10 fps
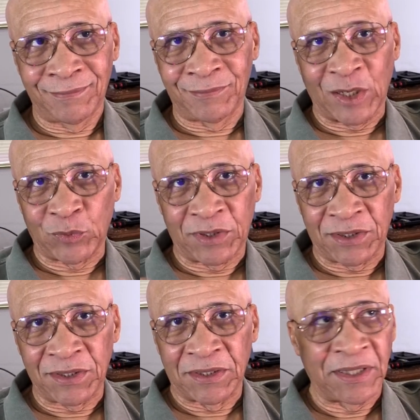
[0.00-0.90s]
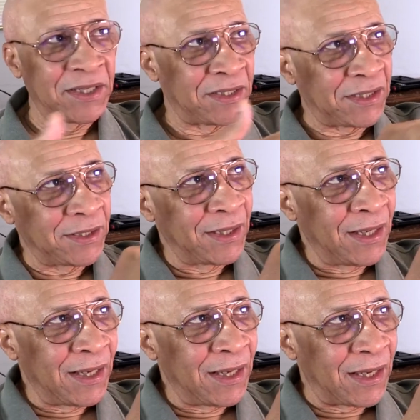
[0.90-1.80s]
That's what they did in Haiti.
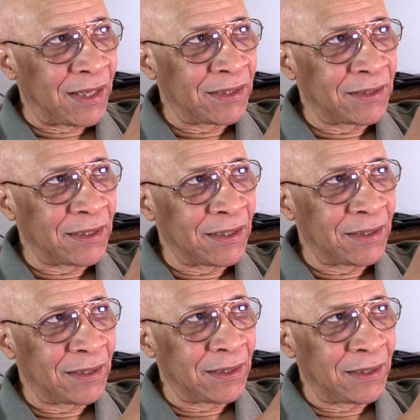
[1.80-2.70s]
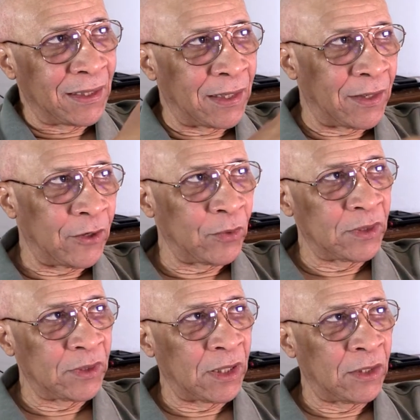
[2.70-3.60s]
And
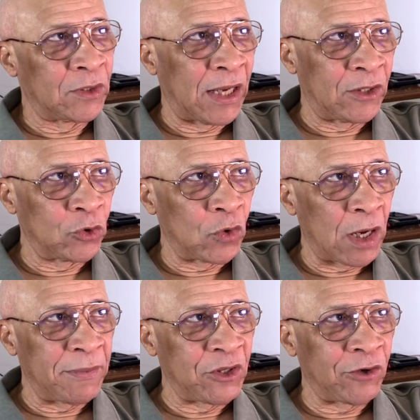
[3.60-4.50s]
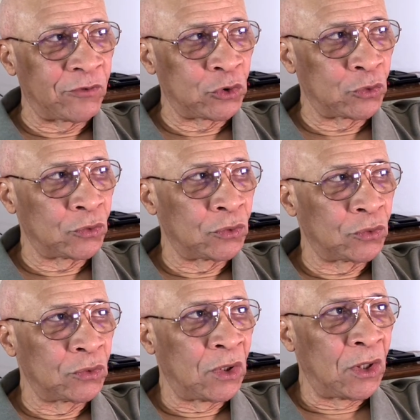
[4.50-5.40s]
I don't know how many of you
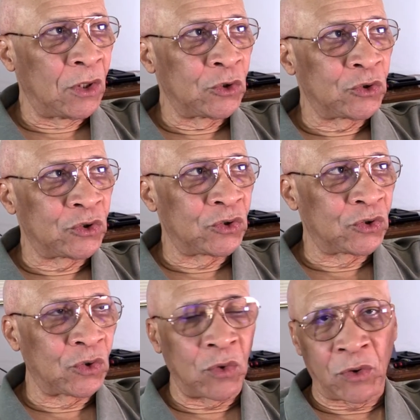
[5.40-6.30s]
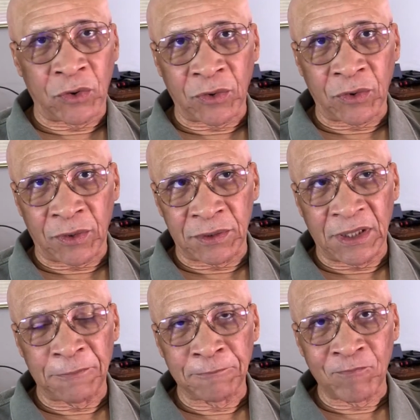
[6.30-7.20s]
saw or heard
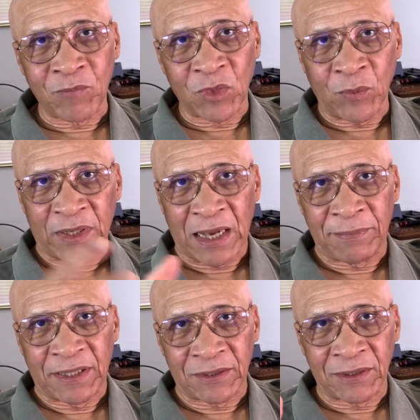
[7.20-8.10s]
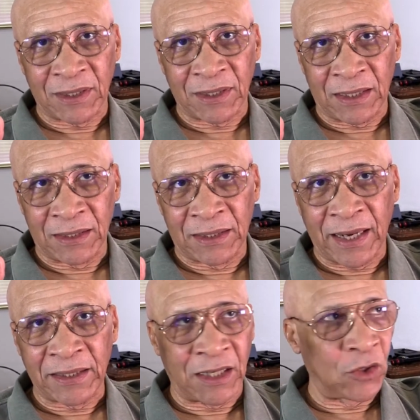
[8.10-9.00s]
what happened in
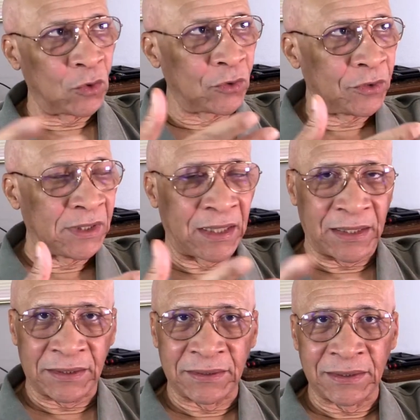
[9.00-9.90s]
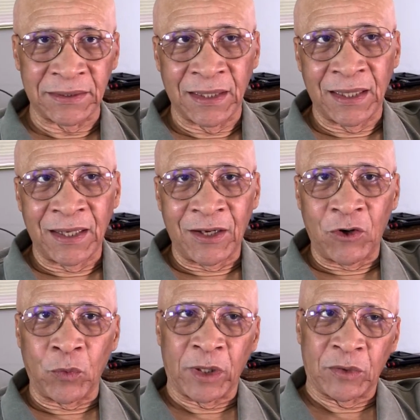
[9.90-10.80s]
Idaho, Coeur d'Alene,
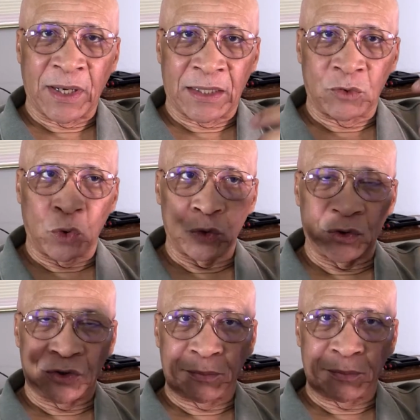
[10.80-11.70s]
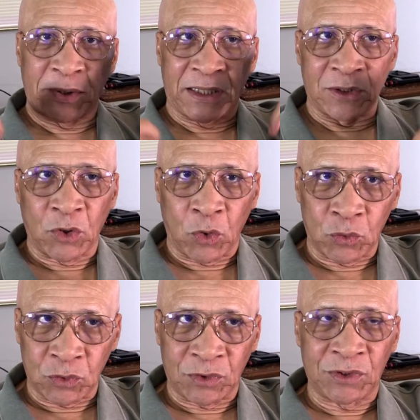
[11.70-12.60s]
where you had those
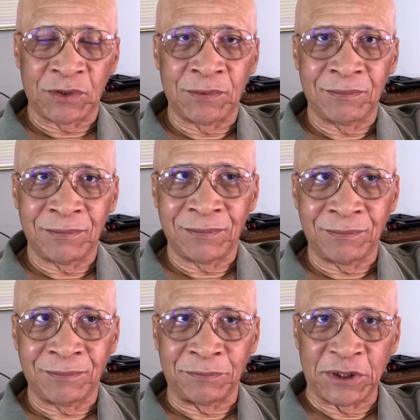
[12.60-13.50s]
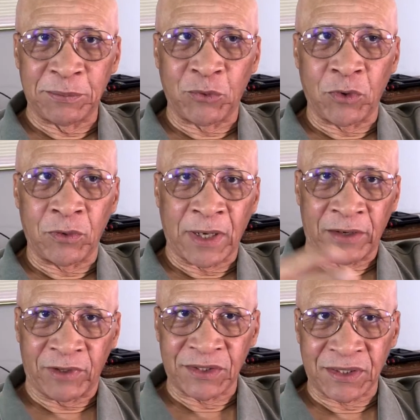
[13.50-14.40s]
plainclothes people
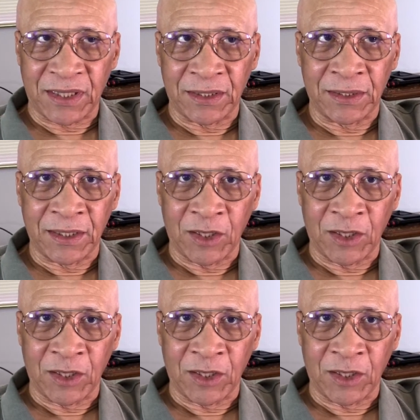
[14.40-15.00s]
arresting a